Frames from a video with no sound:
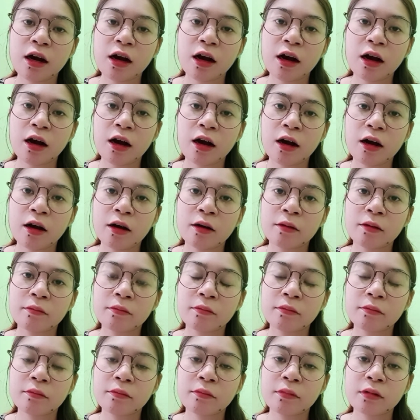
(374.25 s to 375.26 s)

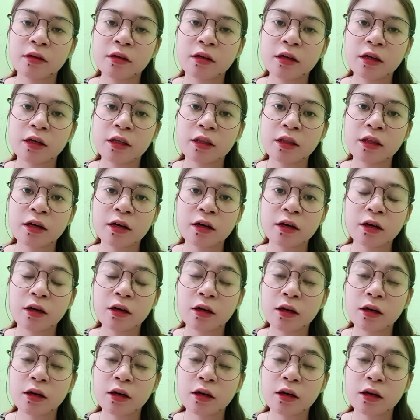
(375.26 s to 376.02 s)
the